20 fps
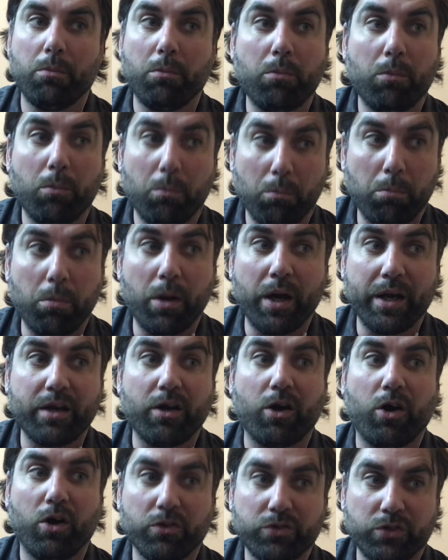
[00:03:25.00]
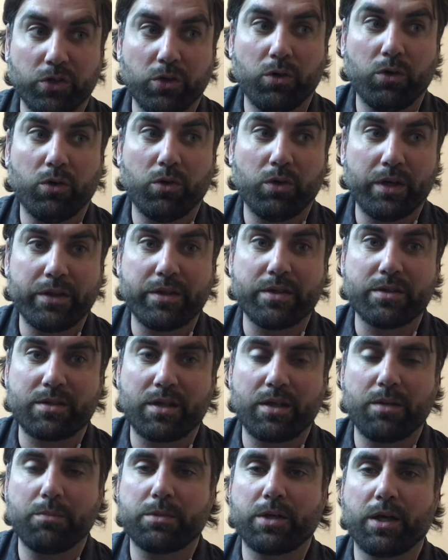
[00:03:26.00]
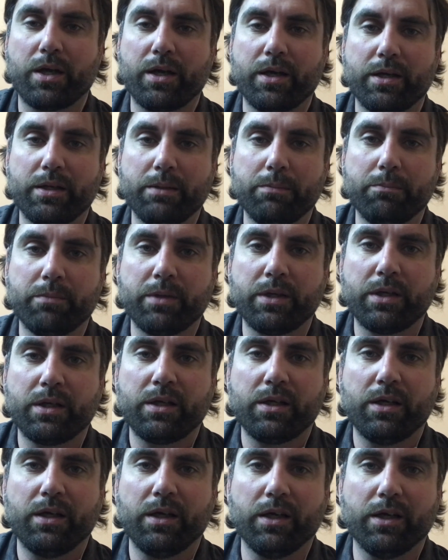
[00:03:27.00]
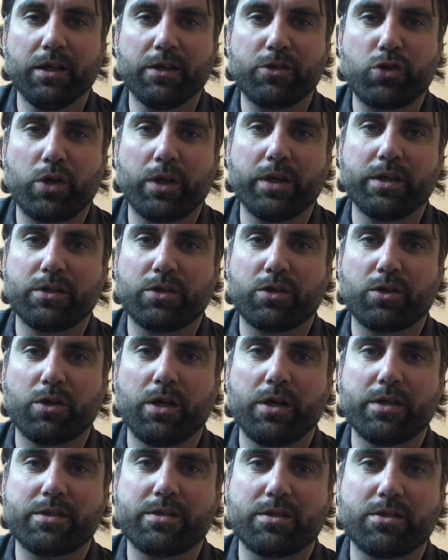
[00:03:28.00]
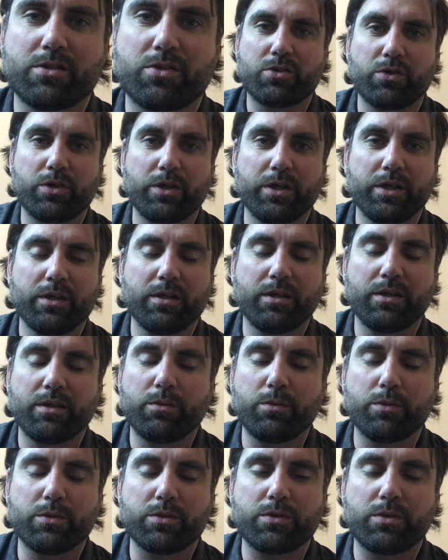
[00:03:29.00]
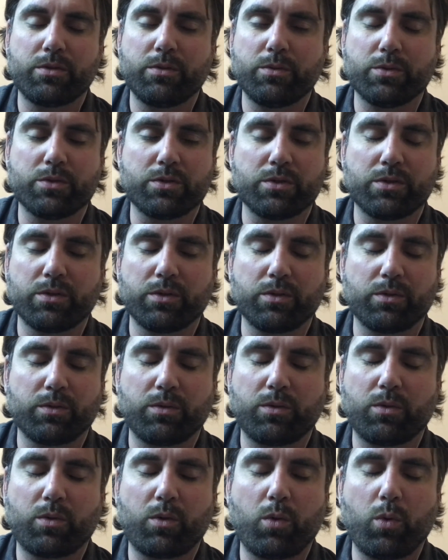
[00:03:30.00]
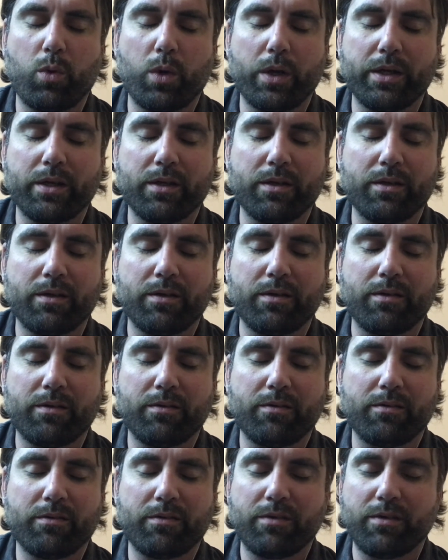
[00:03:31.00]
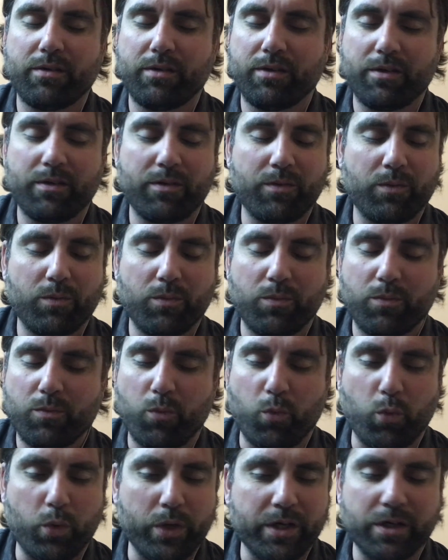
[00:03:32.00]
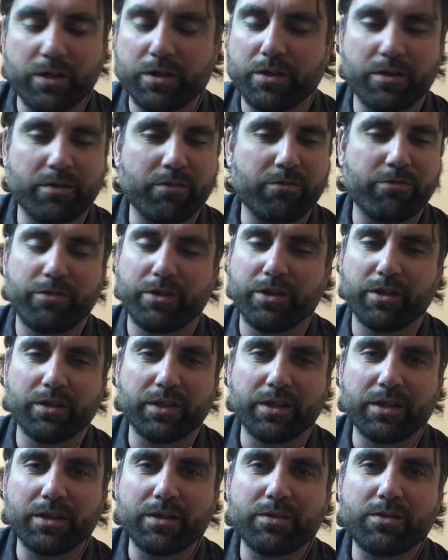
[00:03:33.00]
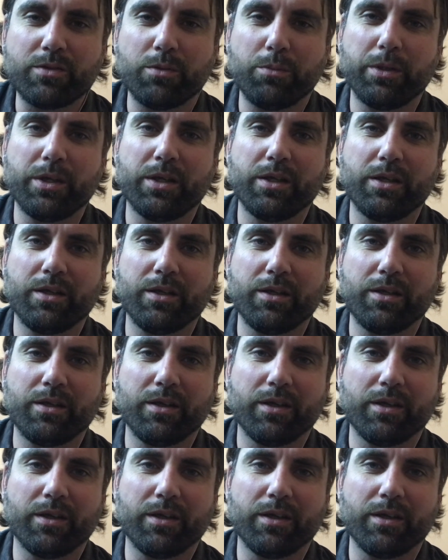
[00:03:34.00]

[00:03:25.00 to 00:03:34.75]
but also at the same time trying to cross the street. It was a quite weird feeling to be